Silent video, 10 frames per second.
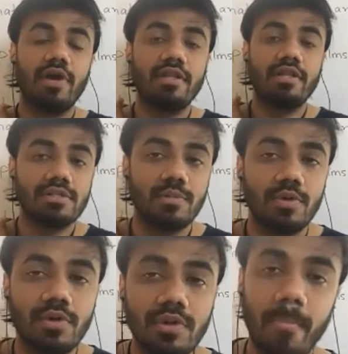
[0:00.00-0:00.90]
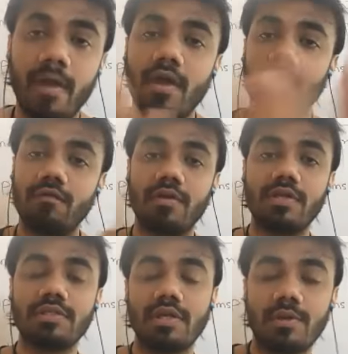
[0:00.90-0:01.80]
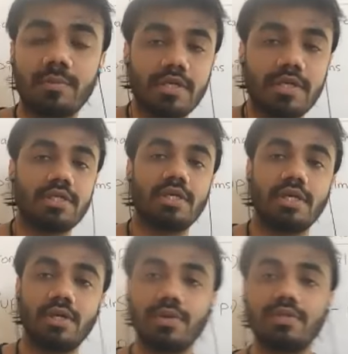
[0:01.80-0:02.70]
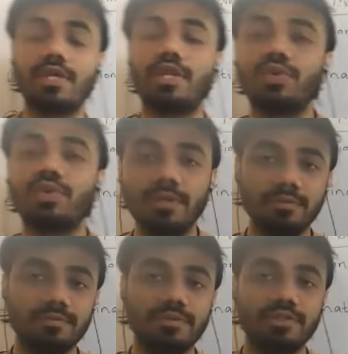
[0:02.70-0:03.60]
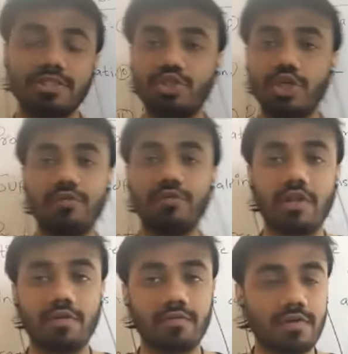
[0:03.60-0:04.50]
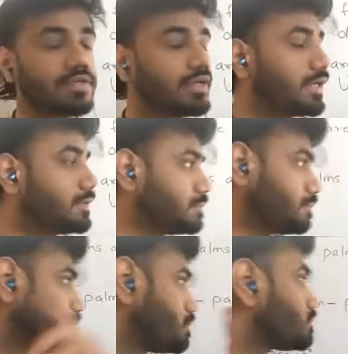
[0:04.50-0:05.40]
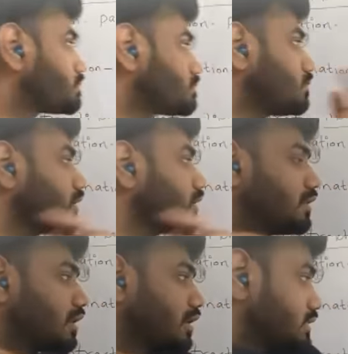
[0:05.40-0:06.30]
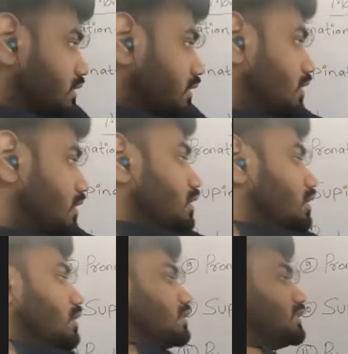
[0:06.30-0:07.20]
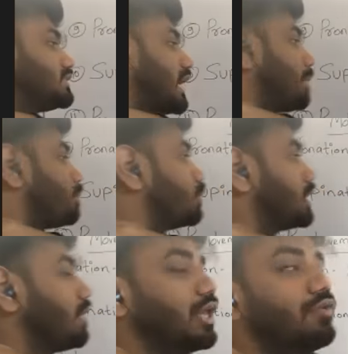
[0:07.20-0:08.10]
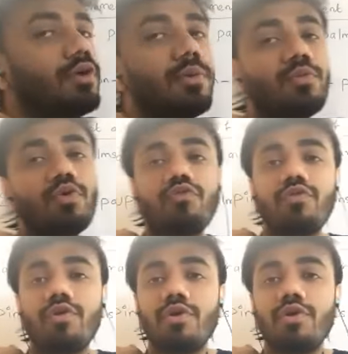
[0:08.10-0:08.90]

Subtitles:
find this bone for the Sri Krupaji here, who is the new one, just joined for the first day. The rest, this scapula, when we move